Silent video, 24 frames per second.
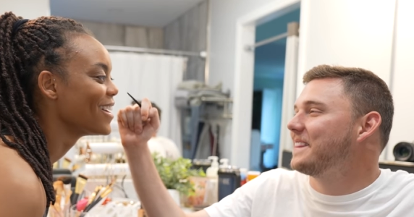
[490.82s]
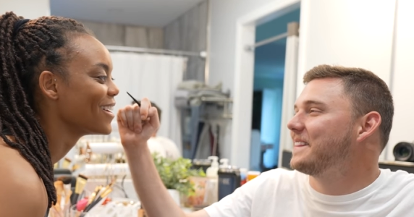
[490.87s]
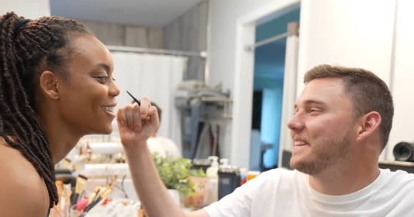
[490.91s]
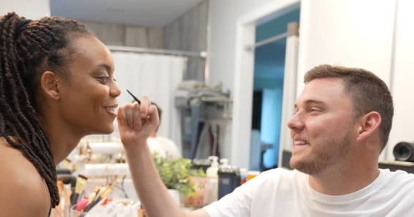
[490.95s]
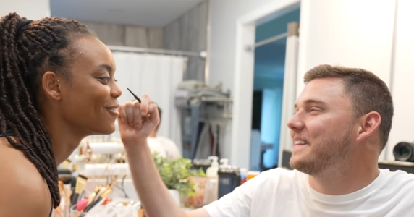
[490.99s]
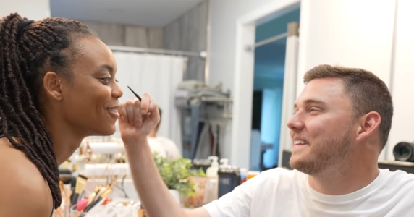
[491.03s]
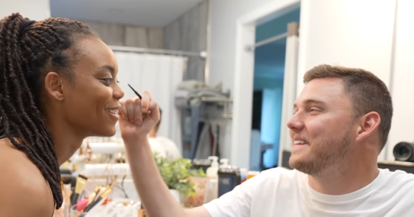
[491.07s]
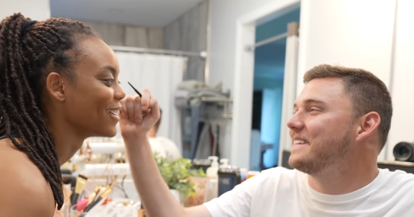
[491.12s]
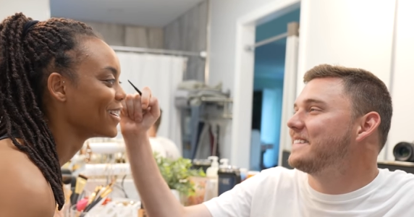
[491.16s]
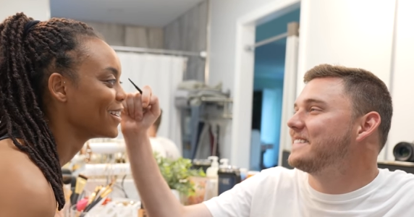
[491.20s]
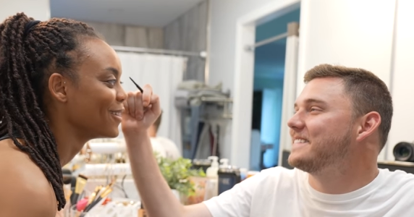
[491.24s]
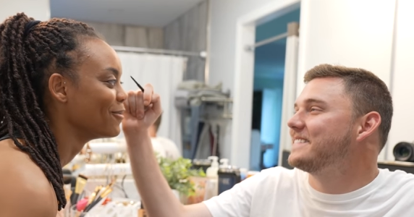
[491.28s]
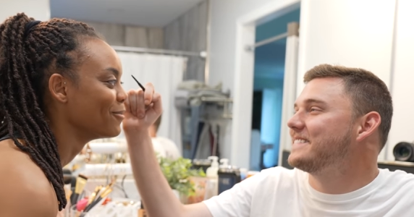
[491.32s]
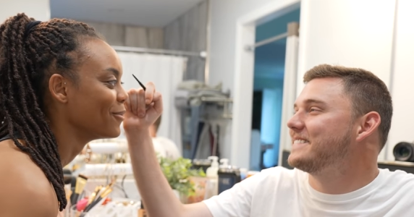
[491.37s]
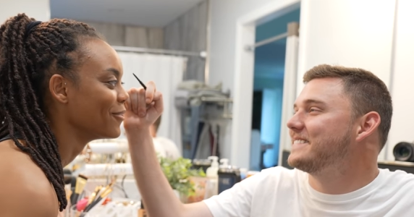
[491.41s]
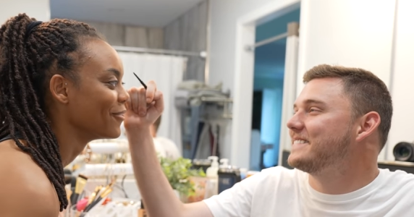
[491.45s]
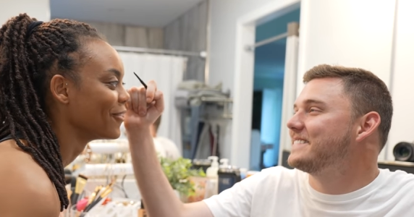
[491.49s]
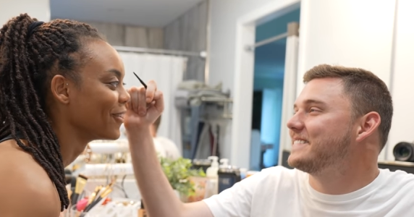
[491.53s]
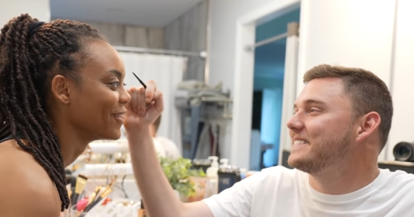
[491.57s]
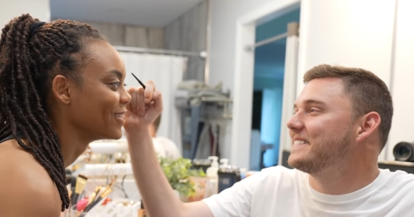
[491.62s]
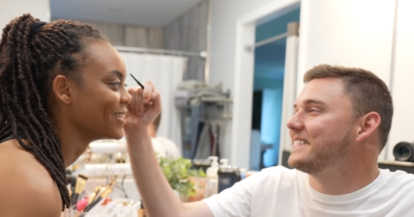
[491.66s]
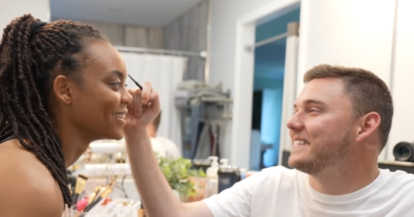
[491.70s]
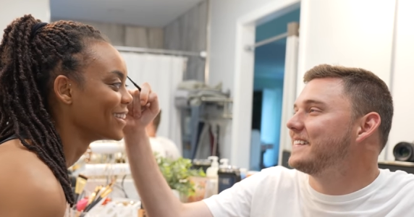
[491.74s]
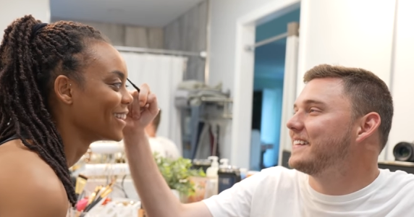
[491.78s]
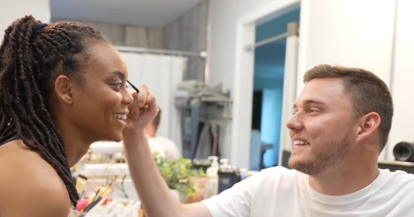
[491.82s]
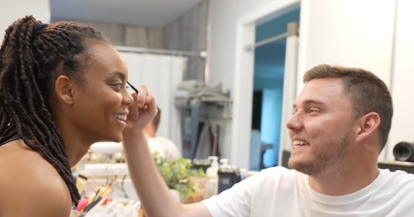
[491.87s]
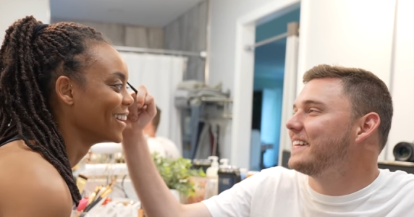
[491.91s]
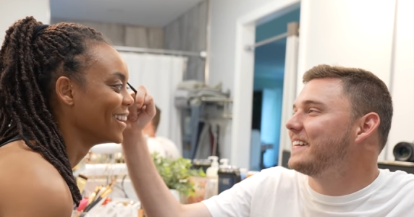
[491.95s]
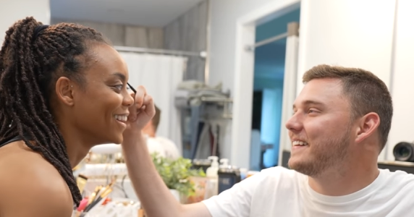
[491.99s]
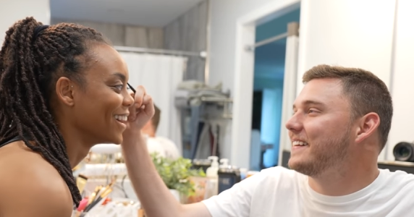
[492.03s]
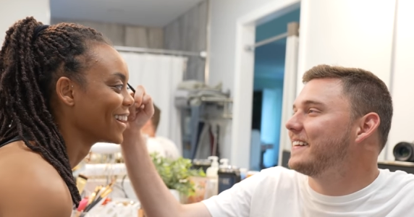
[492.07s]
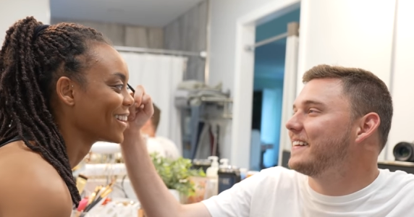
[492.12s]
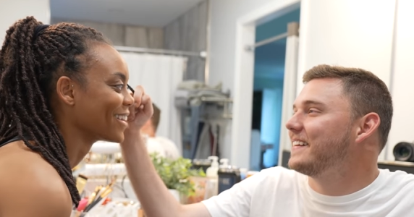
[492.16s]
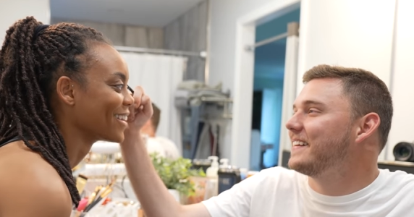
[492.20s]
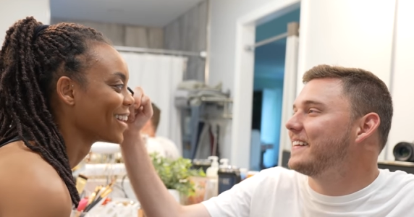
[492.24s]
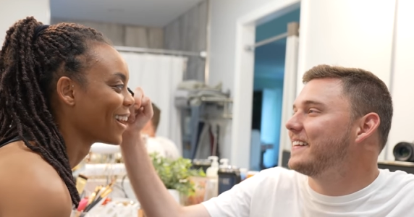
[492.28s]
Speaker 1: You ready to move on to
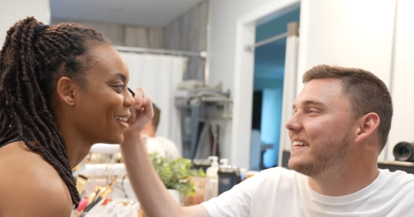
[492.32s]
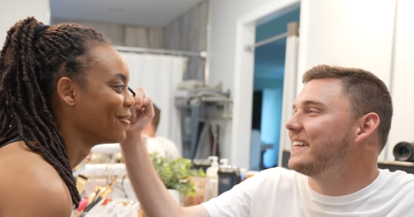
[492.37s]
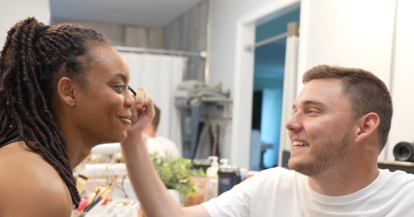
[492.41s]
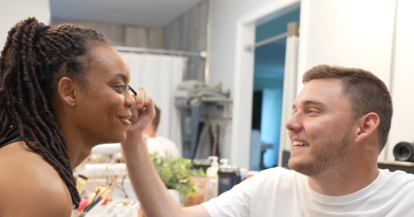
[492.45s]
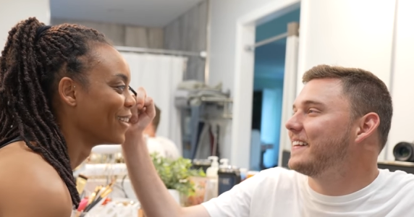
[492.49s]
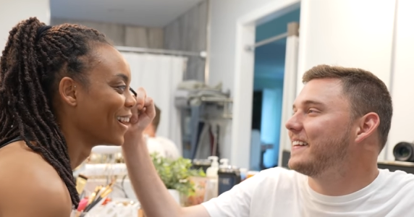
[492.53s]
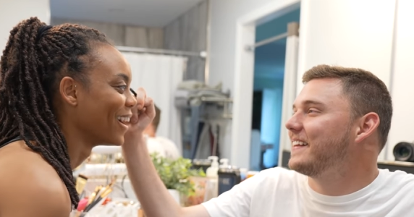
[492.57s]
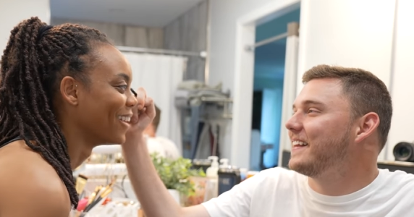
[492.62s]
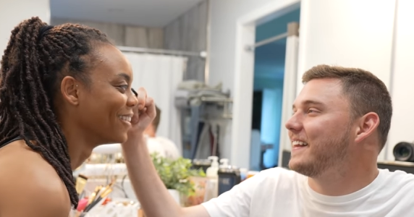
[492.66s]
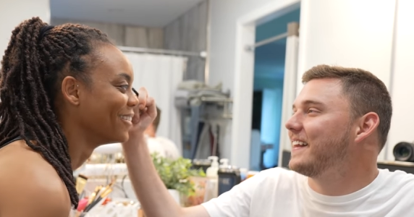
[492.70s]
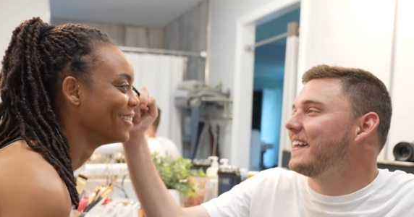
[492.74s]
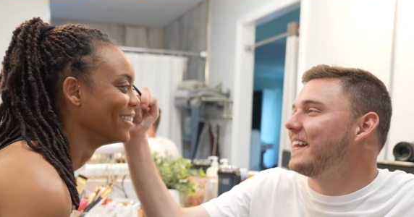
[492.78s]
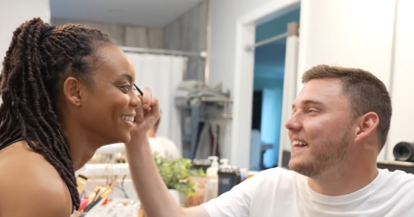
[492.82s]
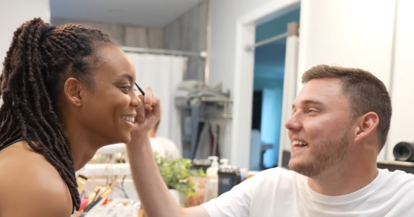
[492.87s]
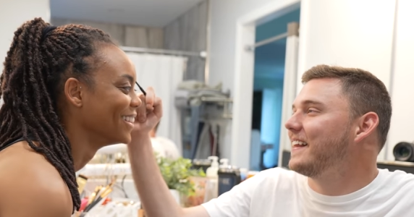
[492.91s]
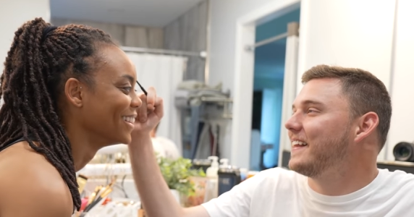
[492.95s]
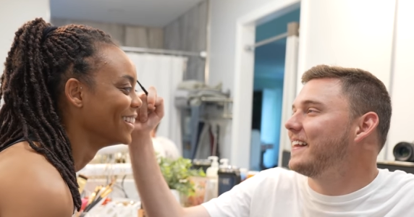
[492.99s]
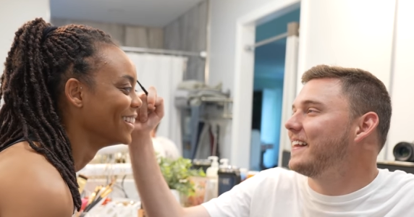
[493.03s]
the next eyebrow?